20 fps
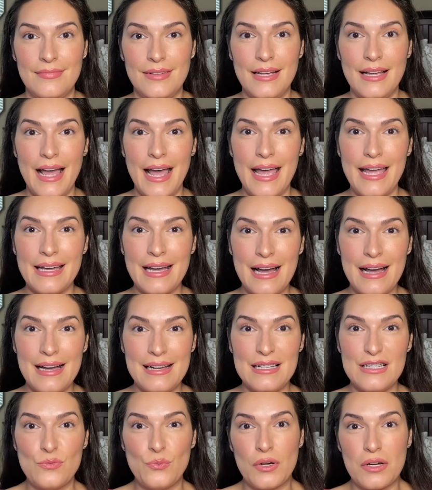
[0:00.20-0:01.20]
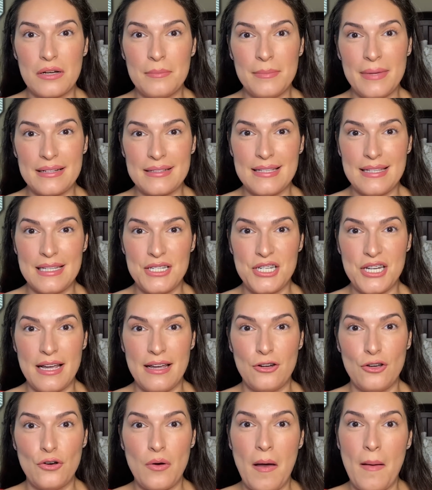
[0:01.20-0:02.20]
Hey guys, welcome back to the
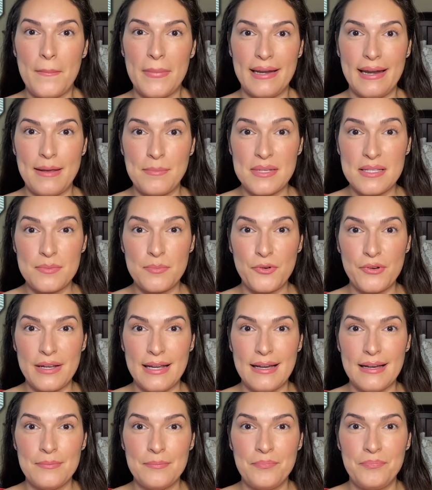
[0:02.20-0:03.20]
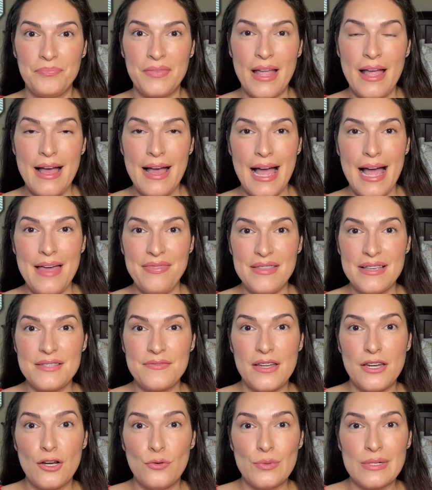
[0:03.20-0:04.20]
channel. My name is Maria and this
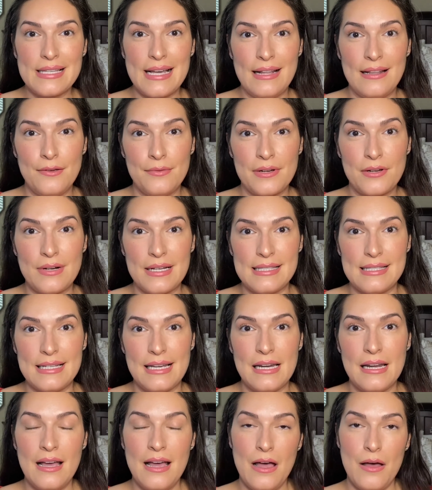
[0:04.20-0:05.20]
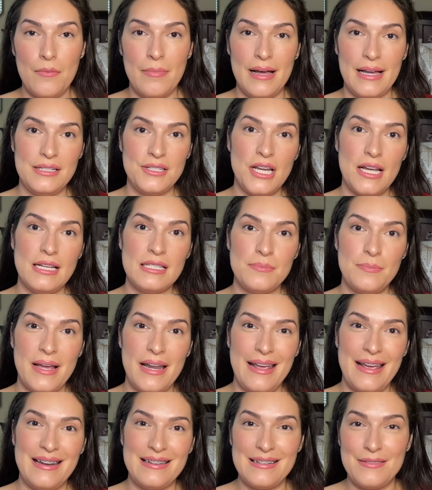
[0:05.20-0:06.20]
video was highly requested by Chase
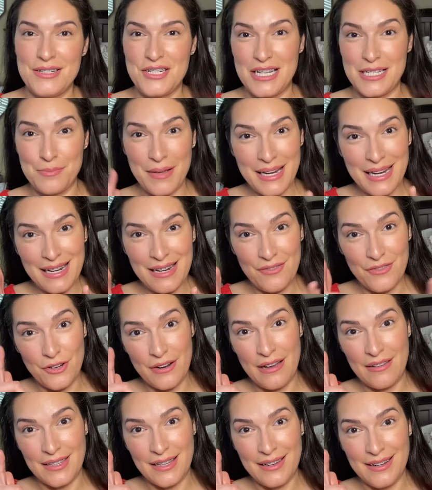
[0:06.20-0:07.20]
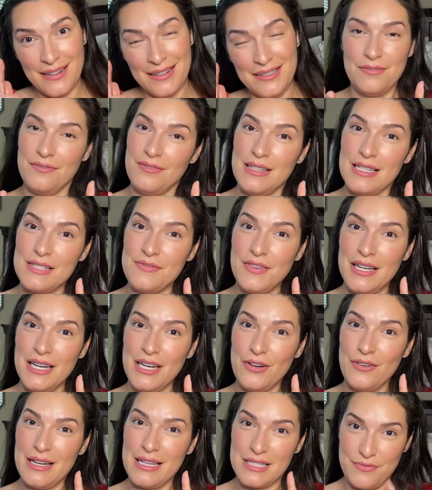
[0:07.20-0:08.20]
Bennett. Chase Bennett, if you're out there, this video
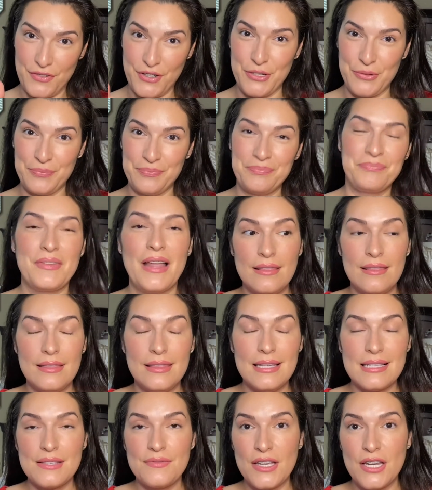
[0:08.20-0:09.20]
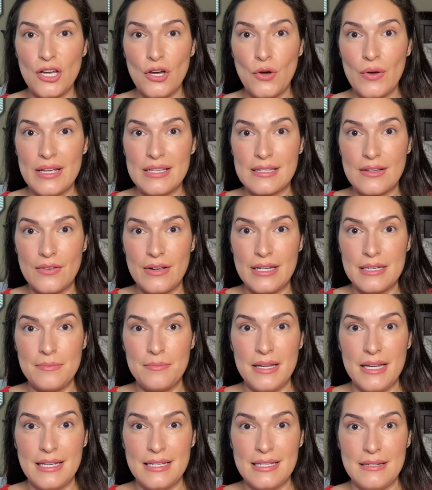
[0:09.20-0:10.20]
is for you. This video is going to
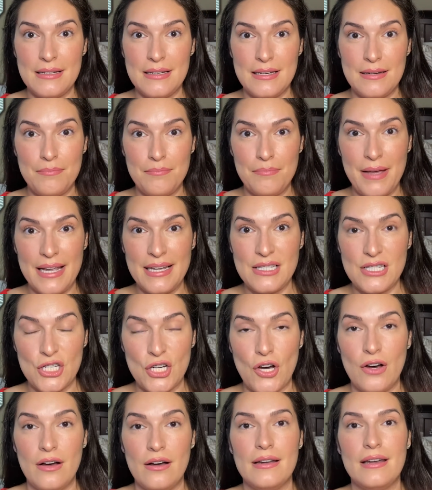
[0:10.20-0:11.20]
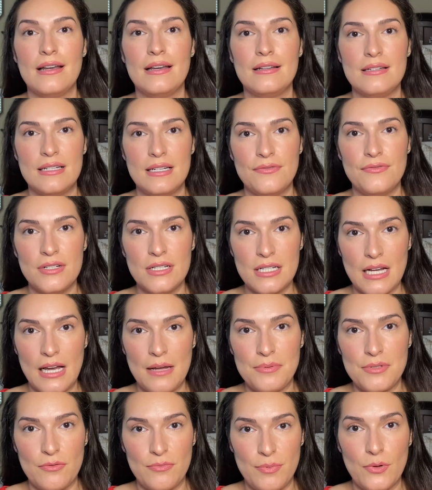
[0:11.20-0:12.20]
be based on different
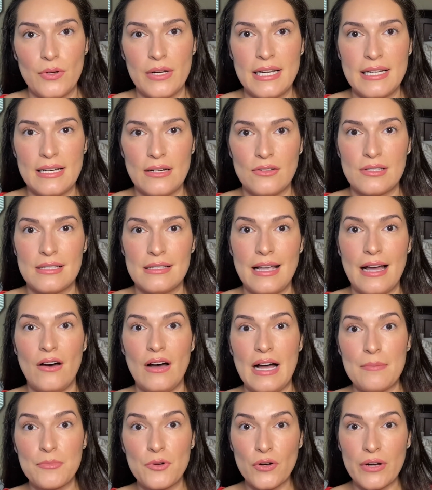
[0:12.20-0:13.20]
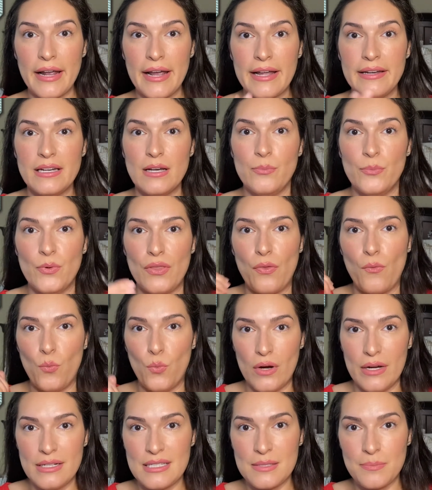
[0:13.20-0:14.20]
types of ponytails. Now I'm going to end up with
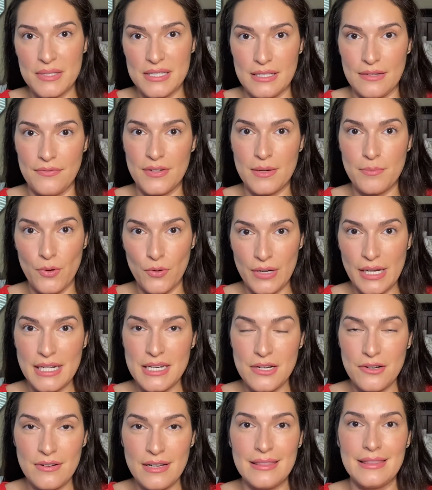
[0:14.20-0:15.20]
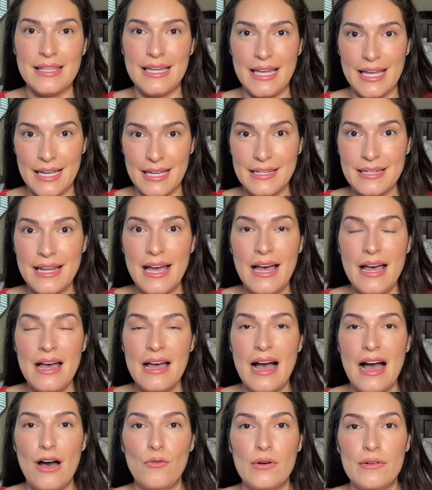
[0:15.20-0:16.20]
one specific ponytail at the end.
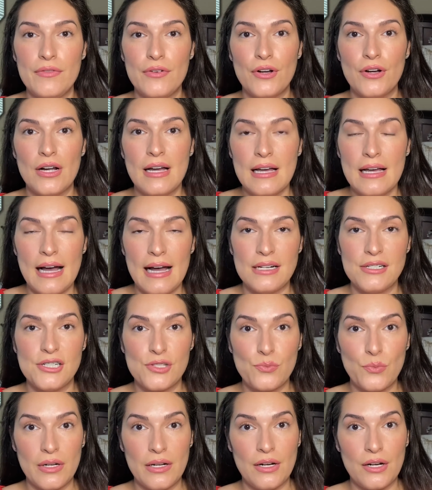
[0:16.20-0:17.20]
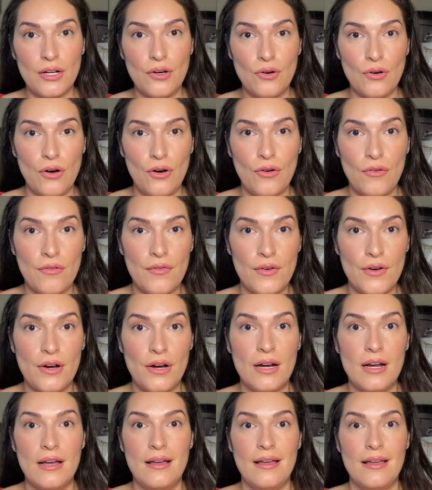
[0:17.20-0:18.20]
However, I just wanted to go over
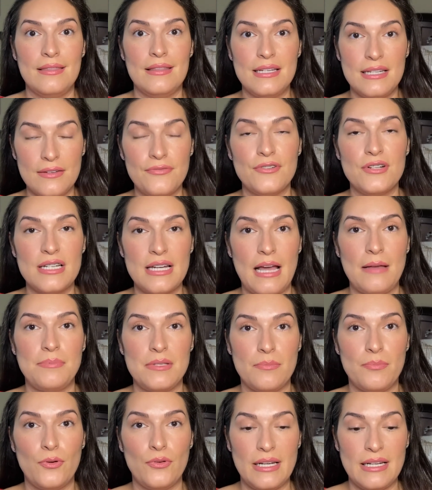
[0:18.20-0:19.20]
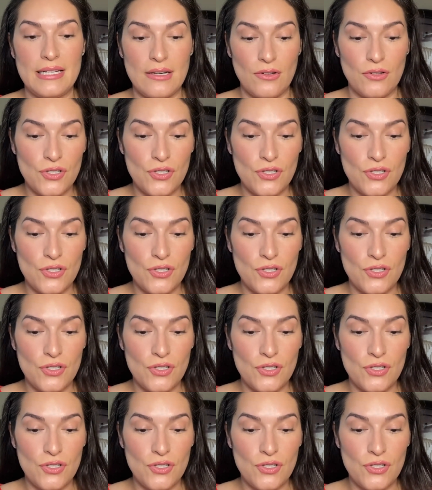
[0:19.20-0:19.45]
the different types of ponytails.